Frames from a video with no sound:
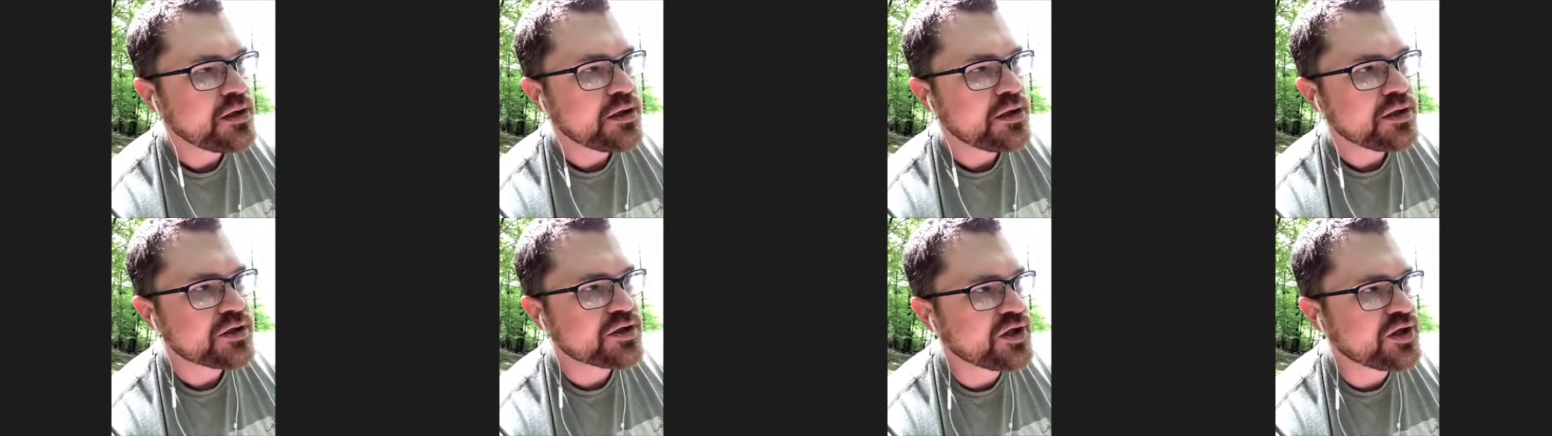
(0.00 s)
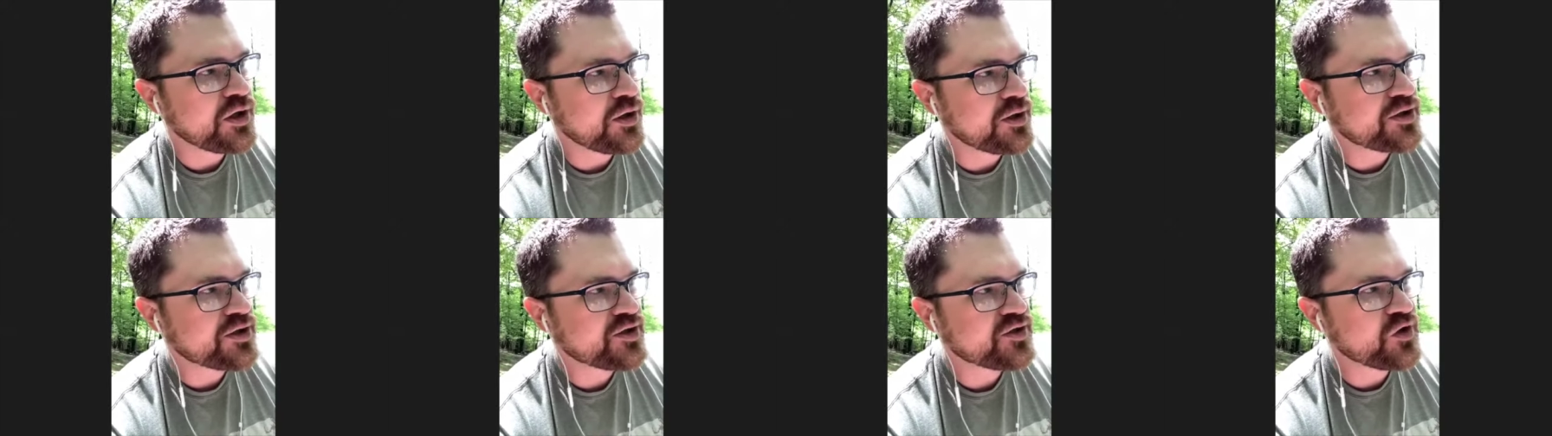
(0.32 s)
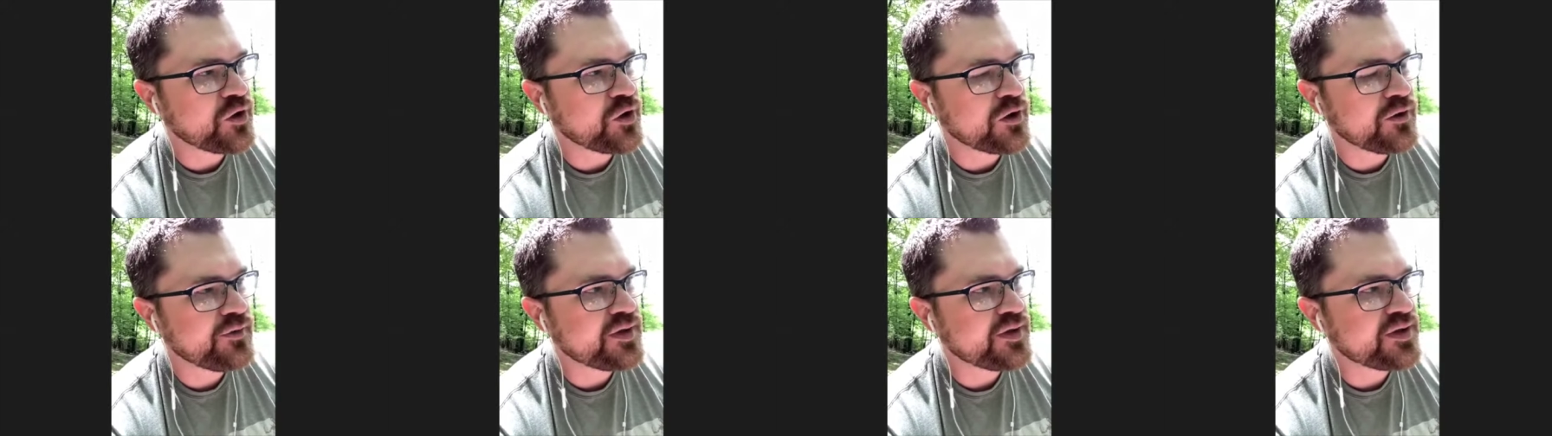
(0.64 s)
church
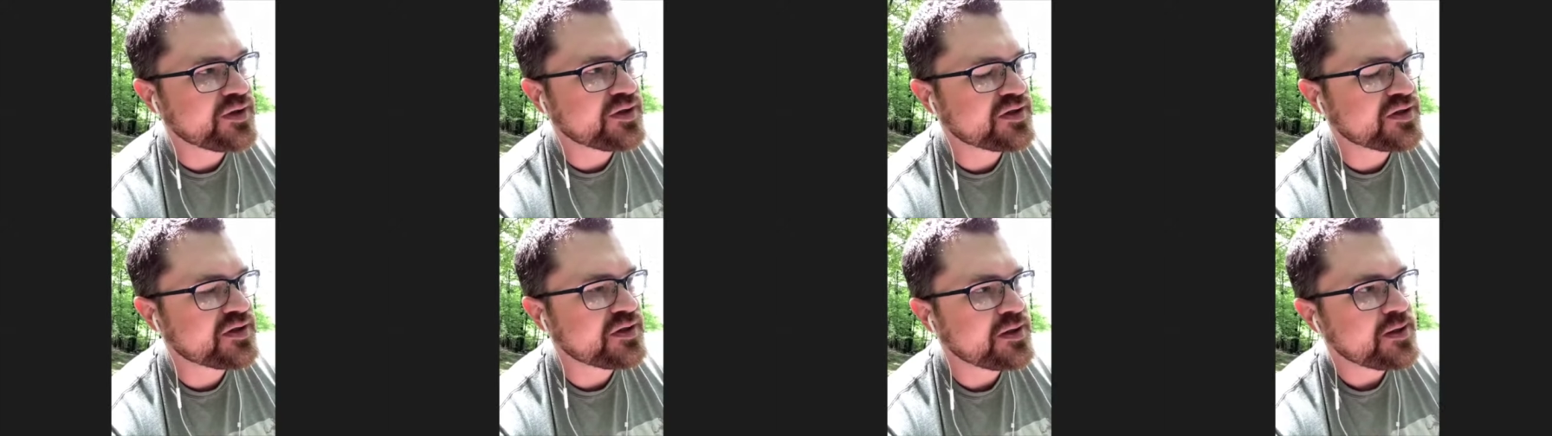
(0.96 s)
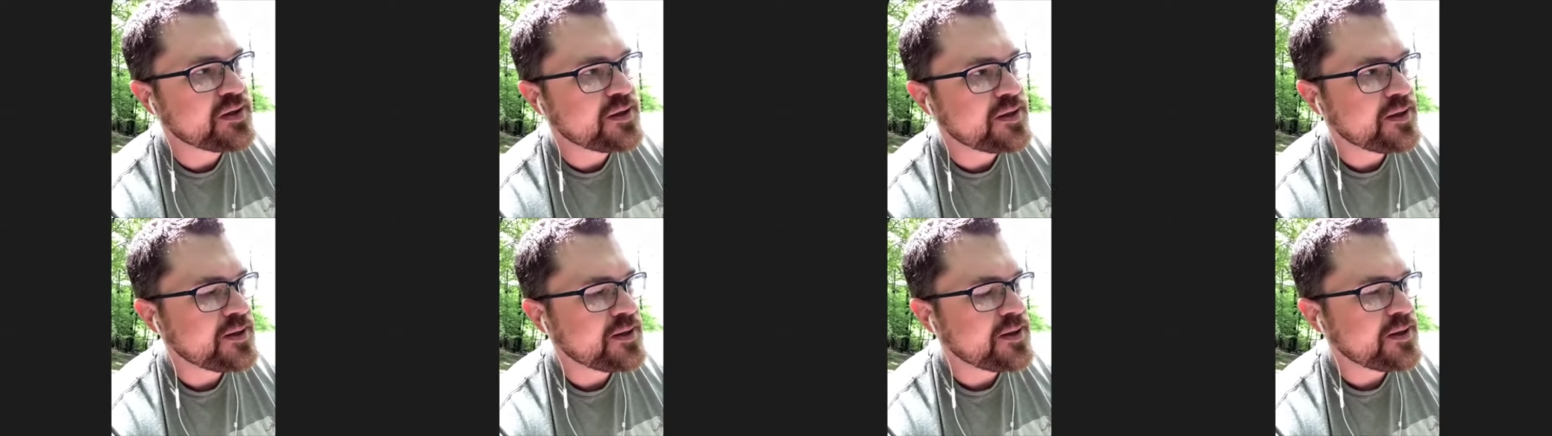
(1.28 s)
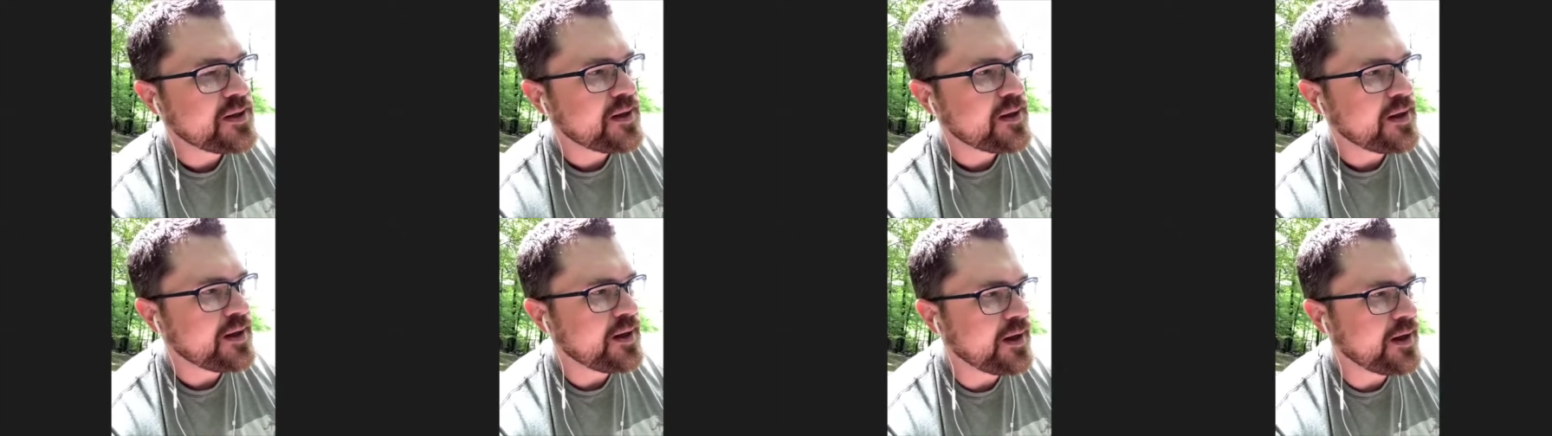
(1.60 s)
service
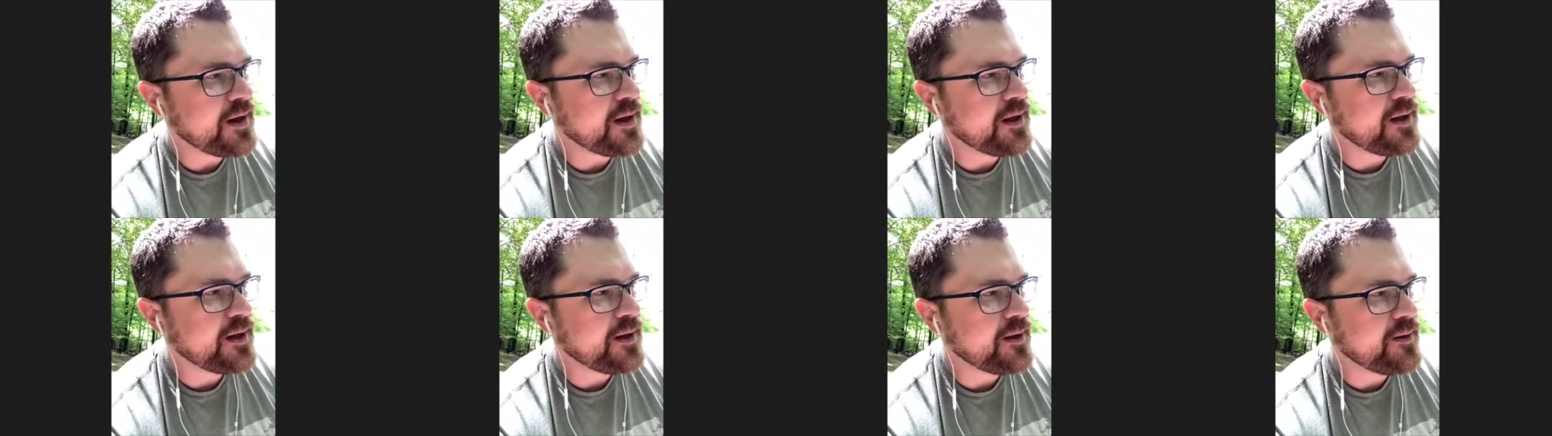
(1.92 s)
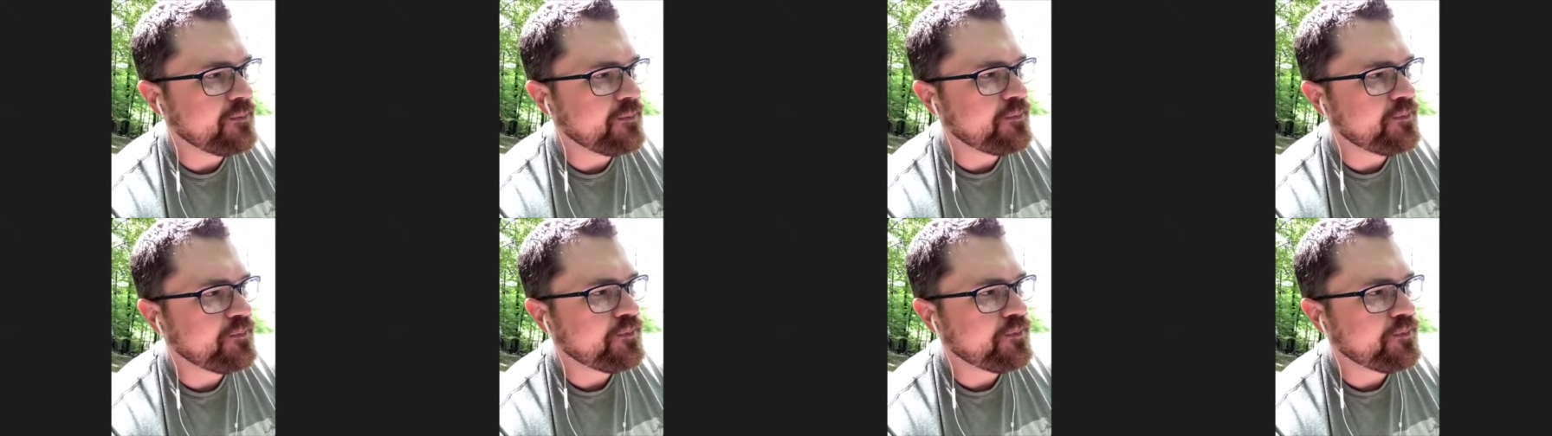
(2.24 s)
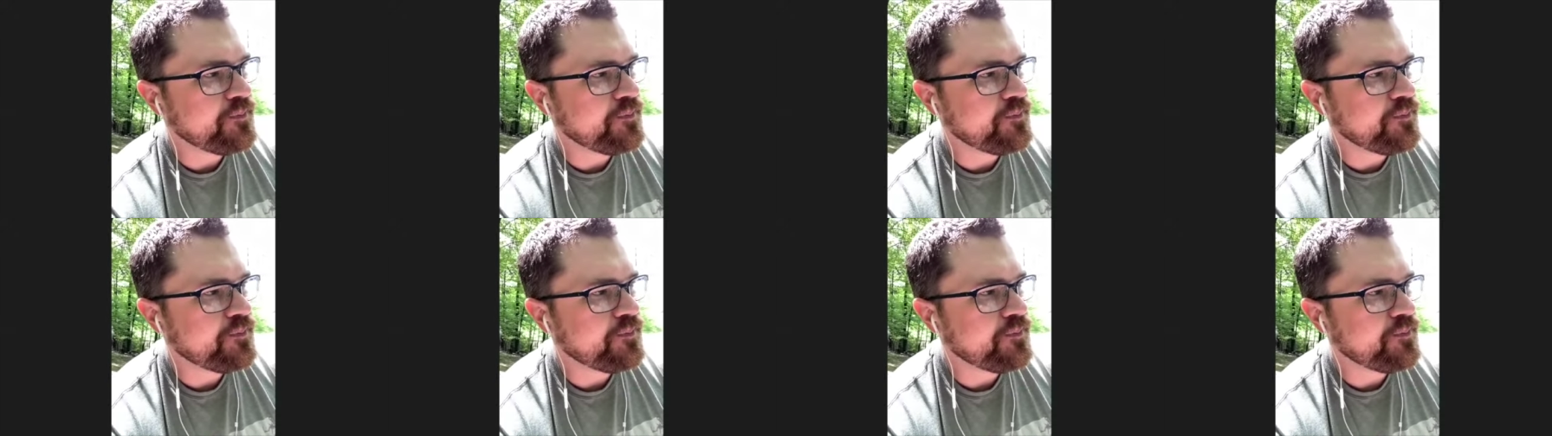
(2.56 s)
um,